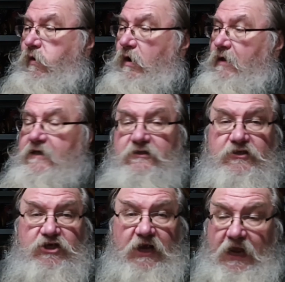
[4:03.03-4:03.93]
That's
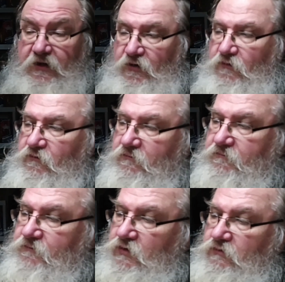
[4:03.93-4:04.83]
GNU,
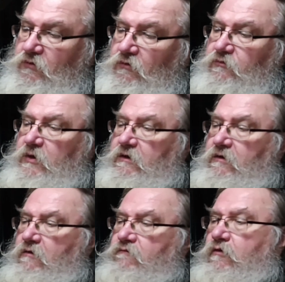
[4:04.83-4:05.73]
New Growth Book
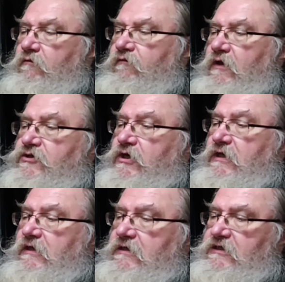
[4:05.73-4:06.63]
for
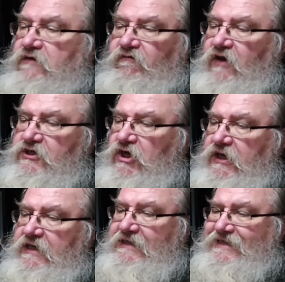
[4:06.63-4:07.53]

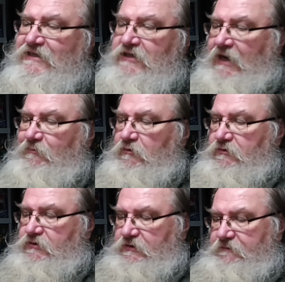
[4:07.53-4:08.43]
fledgling
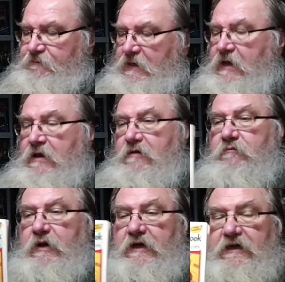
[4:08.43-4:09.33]
disciples.
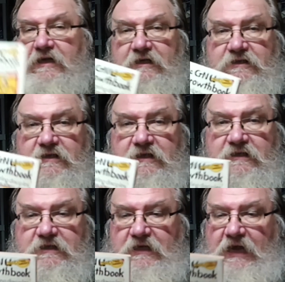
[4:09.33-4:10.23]
But
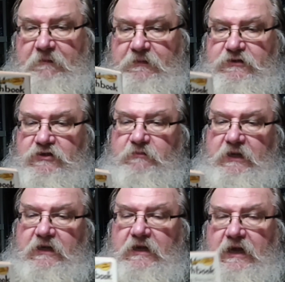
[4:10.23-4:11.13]
this happens to
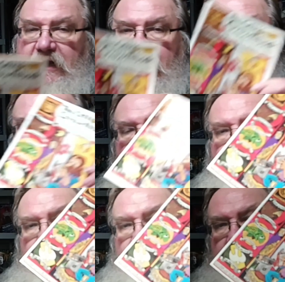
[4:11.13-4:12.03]
be
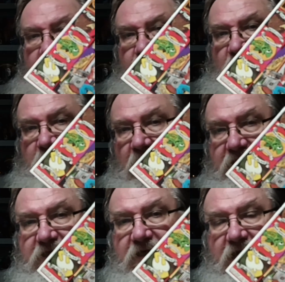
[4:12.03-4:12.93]
from
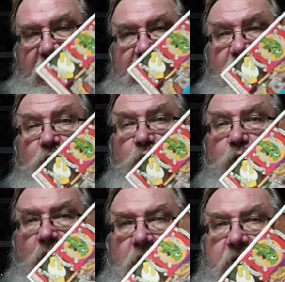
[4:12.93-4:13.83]

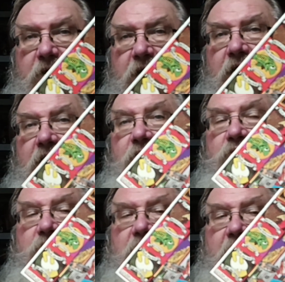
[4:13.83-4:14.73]
1981,
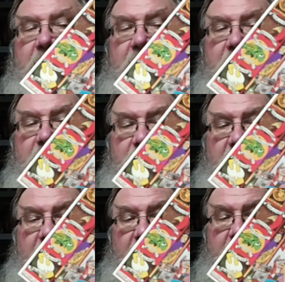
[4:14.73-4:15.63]

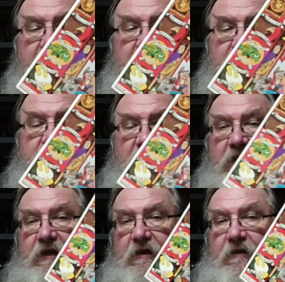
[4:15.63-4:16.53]
and it is
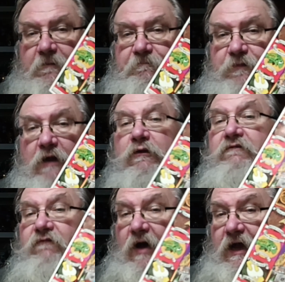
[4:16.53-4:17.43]
a
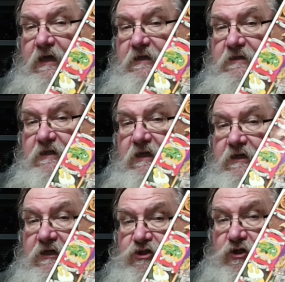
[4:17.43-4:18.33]
revised
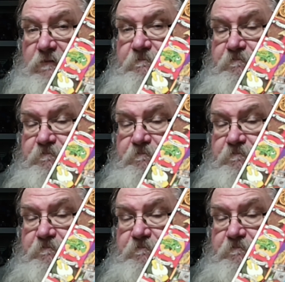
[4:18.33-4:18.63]
edition